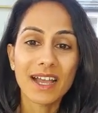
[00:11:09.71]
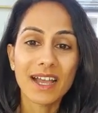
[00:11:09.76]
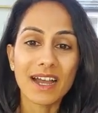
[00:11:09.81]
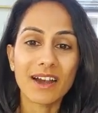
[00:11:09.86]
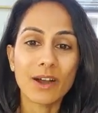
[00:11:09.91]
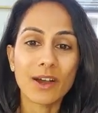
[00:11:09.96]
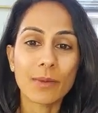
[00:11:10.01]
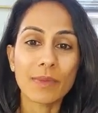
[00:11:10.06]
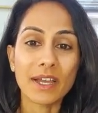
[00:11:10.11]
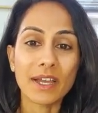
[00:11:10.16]

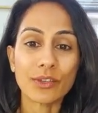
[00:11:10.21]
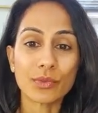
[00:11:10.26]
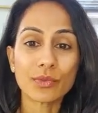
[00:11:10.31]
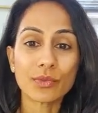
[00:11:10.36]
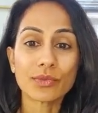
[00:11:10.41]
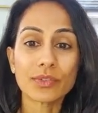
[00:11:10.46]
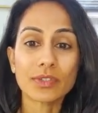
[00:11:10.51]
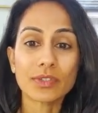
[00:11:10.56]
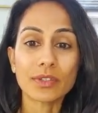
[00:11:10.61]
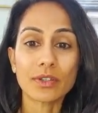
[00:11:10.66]
And
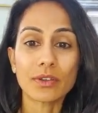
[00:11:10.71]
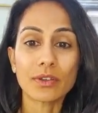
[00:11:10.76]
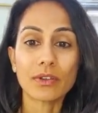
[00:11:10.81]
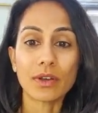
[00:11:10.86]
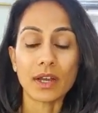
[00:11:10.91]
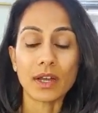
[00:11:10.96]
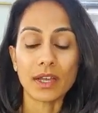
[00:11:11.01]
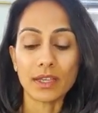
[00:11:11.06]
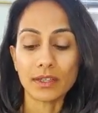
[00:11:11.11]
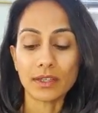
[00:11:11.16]
also
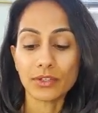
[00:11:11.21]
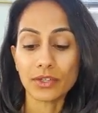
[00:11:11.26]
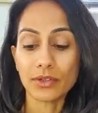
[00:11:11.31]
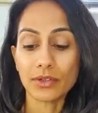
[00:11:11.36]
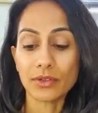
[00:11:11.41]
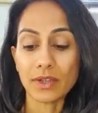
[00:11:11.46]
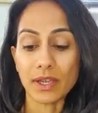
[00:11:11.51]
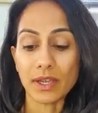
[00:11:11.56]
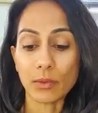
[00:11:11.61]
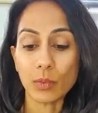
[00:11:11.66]
I
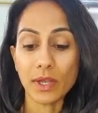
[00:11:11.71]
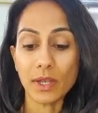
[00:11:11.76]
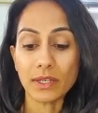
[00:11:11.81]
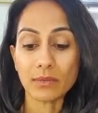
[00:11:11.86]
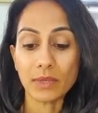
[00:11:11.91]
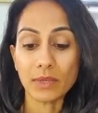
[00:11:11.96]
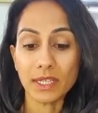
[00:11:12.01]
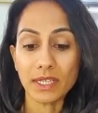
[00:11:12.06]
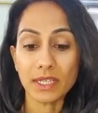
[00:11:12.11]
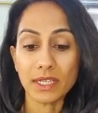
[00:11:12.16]
know that when
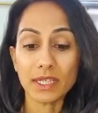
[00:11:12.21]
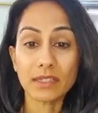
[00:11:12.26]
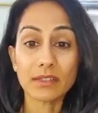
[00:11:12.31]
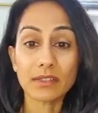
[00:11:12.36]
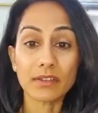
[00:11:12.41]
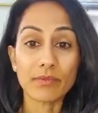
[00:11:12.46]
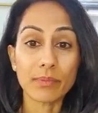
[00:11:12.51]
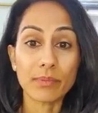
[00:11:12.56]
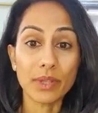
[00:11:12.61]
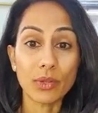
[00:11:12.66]
my kids
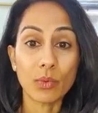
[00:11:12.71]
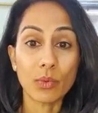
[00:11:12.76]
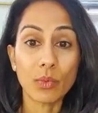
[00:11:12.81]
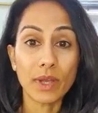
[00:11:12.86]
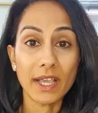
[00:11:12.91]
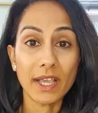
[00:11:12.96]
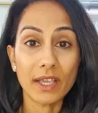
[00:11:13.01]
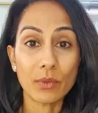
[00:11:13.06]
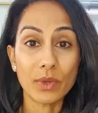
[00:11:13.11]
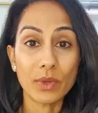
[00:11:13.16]
have been
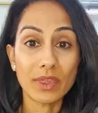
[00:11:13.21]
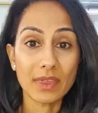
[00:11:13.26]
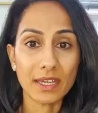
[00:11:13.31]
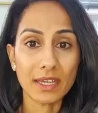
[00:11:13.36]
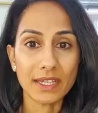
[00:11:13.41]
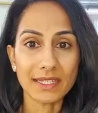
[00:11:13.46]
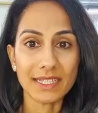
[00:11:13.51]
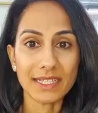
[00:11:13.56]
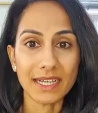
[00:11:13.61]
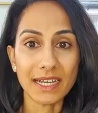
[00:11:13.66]
away with
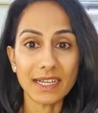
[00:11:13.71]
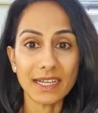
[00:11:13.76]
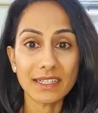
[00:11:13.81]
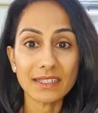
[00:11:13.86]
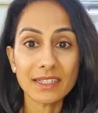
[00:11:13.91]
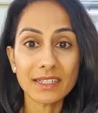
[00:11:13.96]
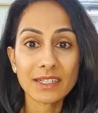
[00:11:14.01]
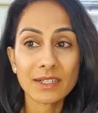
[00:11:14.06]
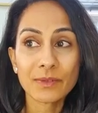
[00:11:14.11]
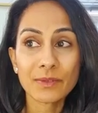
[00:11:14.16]
their
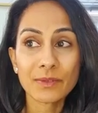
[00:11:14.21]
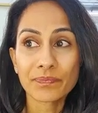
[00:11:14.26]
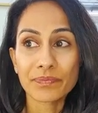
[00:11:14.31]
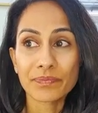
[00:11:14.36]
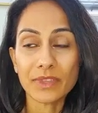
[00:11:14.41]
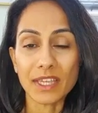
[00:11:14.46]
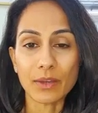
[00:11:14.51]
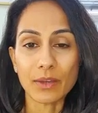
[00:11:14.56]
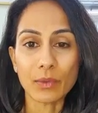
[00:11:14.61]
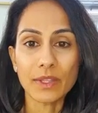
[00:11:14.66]
dad,
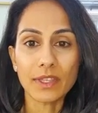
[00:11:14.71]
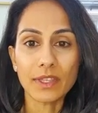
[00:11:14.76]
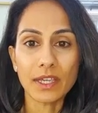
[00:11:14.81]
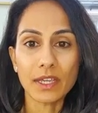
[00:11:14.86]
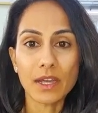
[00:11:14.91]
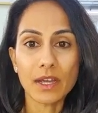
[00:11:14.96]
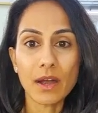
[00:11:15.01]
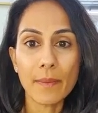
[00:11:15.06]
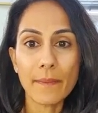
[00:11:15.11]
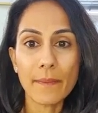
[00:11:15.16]
that when they
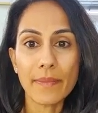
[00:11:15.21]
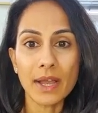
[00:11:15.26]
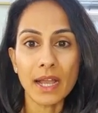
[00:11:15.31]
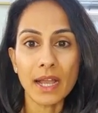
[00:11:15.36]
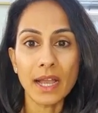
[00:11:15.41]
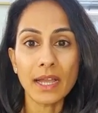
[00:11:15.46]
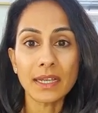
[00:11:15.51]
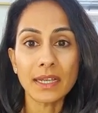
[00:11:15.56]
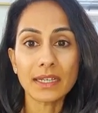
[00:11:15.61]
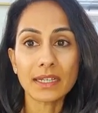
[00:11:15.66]
come
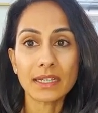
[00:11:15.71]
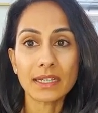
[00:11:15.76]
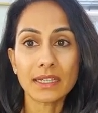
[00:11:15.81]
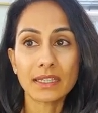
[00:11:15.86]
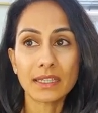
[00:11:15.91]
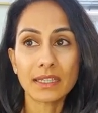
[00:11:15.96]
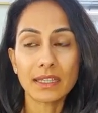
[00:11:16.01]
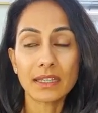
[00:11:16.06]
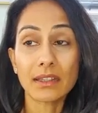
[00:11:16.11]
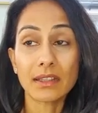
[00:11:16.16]
back,
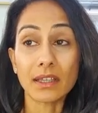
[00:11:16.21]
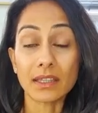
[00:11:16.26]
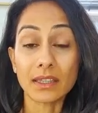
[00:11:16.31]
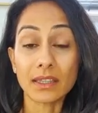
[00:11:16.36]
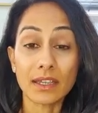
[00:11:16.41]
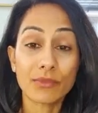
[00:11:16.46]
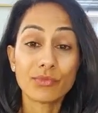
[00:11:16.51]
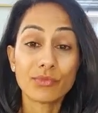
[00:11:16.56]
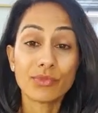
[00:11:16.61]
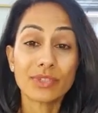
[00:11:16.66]
like
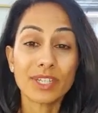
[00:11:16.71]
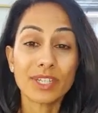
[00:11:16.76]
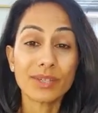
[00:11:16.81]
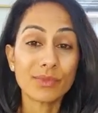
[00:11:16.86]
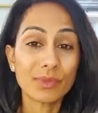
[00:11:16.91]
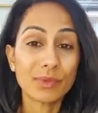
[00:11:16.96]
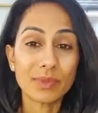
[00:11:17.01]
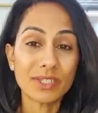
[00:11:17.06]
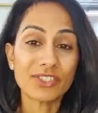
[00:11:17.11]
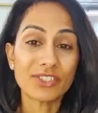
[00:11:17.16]
their routine
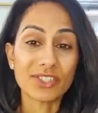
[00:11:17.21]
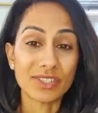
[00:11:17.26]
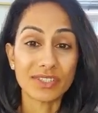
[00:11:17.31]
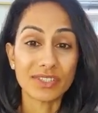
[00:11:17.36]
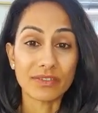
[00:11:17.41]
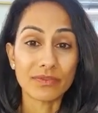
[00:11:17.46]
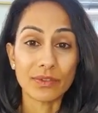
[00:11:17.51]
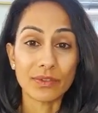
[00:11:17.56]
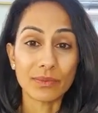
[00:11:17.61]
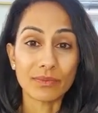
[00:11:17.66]
will be just
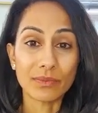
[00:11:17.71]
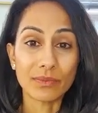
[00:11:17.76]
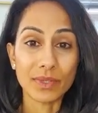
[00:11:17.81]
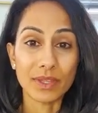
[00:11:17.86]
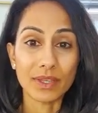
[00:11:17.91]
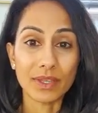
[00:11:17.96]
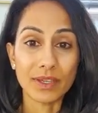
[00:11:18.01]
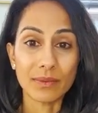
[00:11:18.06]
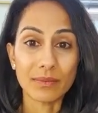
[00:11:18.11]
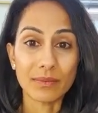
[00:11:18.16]
different
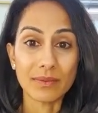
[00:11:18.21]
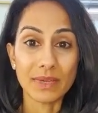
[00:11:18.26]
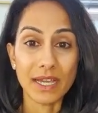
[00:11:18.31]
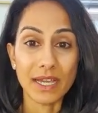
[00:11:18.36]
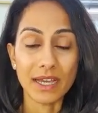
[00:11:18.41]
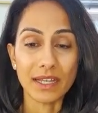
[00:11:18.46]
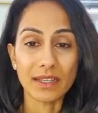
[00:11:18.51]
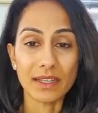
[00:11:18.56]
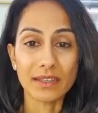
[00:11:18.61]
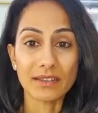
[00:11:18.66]
with him.
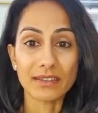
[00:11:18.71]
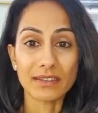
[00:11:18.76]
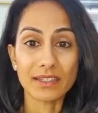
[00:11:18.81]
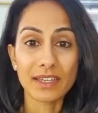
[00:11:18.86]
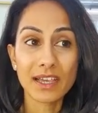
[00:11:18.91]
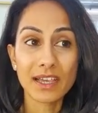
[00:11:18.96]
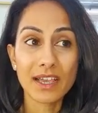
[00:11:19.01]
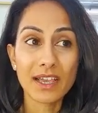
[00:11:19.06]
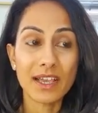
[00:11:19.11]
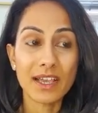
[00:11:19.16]
And
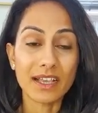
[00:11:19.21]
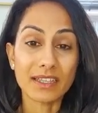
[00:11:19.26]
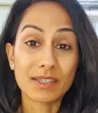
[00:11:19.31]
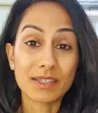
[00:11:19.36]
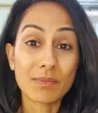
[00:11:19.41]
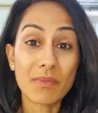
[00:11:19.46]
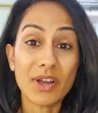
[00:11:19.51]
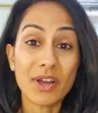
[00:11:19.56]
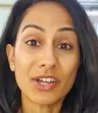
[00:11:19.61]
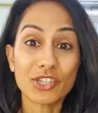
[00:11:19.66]
as
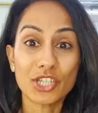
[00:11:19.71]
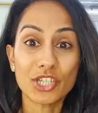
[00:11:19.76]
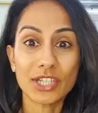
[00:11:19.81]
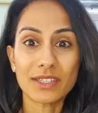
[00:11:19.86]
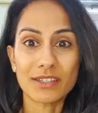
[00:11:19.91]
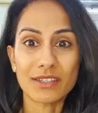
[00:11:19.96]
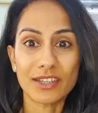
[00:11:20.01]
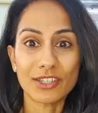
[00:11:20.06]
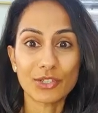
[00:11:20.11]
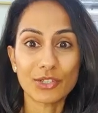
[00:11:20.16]
much
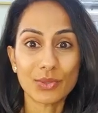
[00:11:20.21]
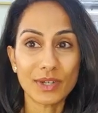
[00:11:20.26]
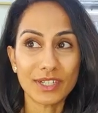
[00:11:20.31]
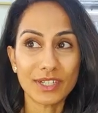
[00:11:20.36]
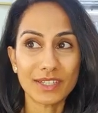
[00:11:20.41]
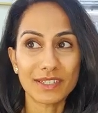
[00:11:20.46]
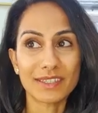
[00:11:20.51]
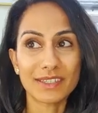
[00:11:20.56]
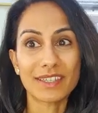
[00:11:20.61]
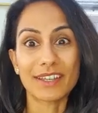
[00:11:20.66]
as I try
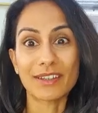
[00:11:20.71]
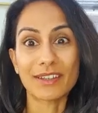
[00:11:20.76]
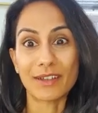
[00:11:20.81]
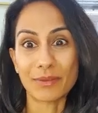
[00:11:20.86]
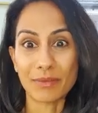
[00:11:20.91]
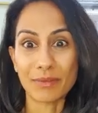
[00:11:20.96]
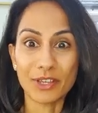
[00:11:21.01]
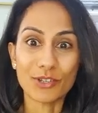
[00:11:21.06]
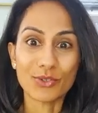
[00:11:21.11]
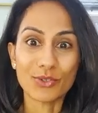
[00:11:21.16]
to say, like,
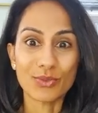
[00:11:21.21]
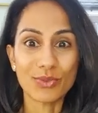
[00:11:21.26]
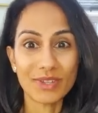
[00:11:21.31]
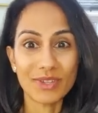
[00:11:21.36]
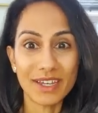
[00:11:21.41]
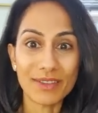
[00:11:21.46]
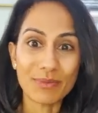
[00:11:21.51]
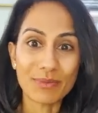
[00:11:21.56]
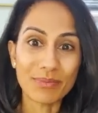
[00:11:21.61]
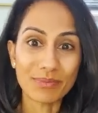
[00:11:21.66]
make sure you
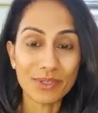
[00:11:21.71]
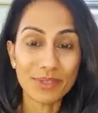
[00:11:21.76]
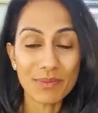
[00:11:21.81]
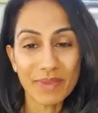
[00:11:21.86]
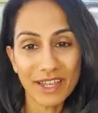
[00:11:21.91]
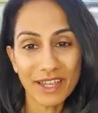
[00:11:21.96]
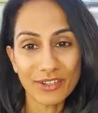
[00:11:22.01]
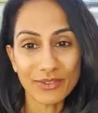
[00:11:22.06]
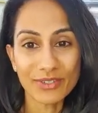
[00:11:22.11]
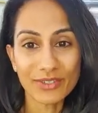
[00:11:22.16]
get them to
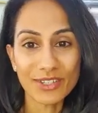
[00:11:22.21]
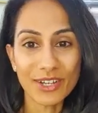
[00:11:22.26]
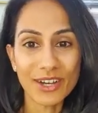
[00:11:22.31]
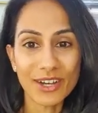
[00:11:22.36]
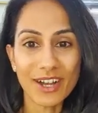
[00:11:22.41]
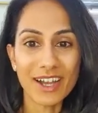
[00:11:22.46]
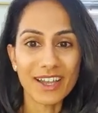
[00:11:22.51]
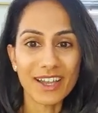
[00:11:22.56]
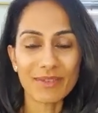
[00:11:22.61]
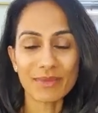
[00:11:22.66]
bed on
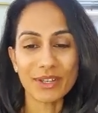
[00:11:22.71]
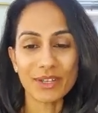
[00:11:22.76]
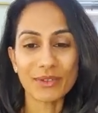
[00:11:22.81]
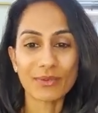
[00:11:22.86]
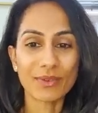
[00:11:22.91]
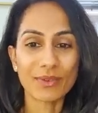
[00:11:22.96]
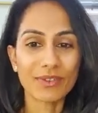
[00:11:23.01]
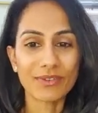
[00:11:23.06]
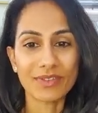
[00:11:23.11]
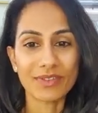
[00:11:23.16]
time and
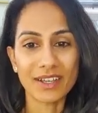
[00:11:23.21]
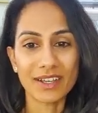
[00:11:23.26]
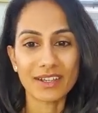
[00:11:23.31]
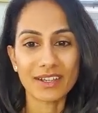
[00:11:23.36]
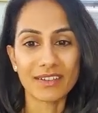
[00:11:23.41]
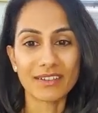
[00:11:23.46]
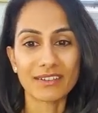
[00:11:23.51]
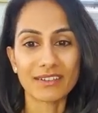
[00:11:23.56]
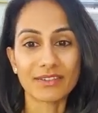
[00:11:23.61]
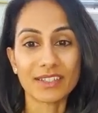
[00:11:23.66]
all of that
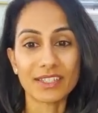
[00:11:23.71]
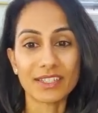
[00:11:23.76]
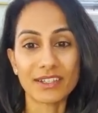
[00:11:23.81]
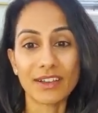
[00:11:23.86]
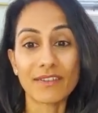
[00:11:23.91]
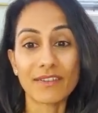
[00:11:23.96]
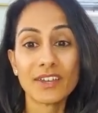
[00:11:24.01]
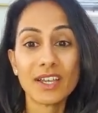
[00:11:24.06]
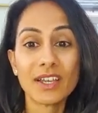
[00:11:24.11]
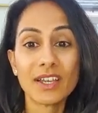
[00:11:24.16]
kind of
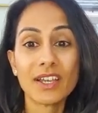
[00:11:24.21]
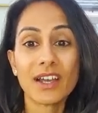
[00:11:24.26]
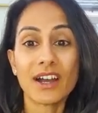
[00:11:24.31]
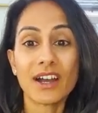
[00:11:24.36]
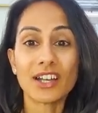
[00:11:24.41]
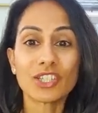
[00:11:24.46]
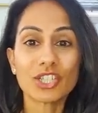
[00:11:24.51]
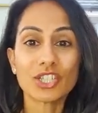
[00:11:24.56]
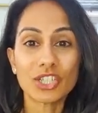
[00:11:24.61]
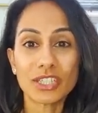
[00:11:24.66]
stuff,
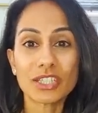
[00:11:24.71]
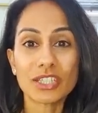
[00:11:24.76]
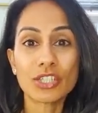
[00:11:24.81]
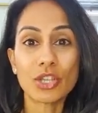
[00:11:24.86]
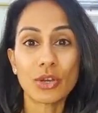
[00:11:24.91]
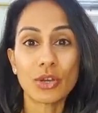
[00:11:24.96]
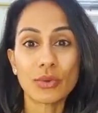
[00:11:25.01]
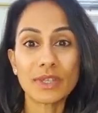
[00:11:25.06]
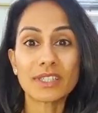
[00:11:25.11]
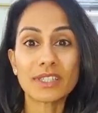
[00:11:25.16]
I just
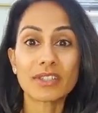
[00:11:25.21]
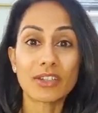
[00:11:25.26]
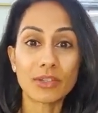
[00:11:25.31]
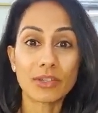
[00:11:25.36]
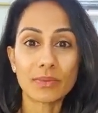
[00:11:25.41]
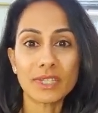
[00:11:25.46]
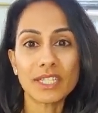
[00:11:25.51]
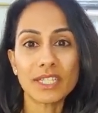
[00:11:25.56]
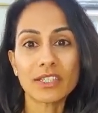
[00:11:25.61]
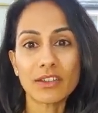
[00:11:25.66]
know it's going to
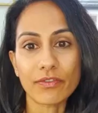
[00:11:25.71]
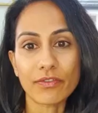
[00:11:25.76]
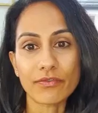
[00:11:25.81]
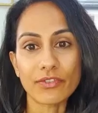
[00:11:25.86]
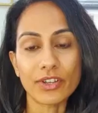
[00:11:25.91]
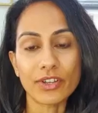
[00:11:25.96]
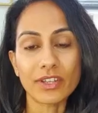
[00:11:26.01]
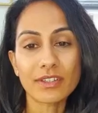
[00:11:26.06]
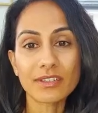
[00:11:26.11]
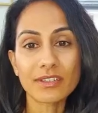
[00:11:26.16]
be
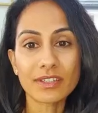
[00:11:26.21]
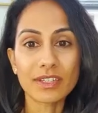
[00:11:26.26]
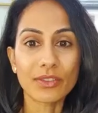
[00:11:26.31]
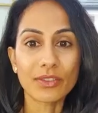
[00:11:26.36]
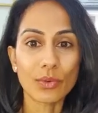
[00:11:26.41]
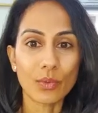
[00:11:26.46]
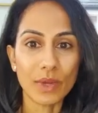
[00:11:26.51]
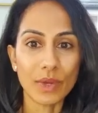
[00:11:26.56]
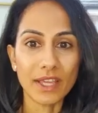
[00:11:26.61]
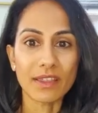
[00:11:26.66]
different to
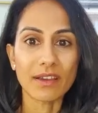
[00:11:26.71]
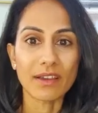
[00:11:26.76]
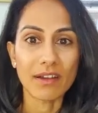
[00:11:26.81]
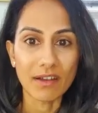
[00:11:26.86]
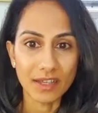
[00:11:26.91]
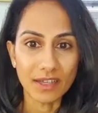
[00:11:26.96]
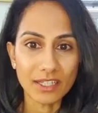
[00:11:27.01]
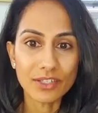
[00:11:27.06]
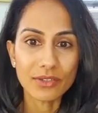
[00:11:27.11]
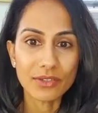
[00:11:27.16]
the way that
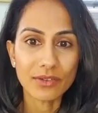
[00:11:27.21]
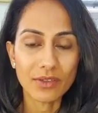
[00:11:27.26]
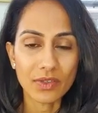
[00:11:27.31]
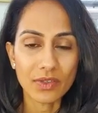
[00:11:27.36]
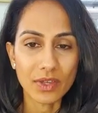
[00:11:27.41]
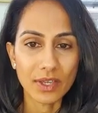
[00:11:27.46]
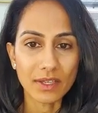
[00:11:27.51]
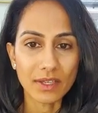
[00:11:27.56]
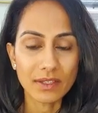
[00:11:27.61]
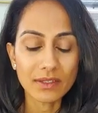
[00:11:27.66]
I do
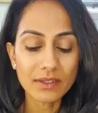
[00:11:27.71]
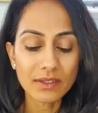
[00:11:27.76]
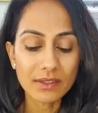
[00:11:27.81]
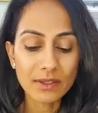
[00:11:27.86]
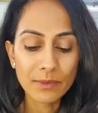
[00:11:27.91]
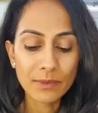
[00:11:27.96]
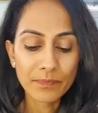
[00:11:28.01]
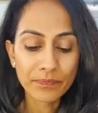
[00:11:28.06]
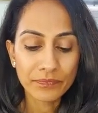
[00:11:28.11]
things.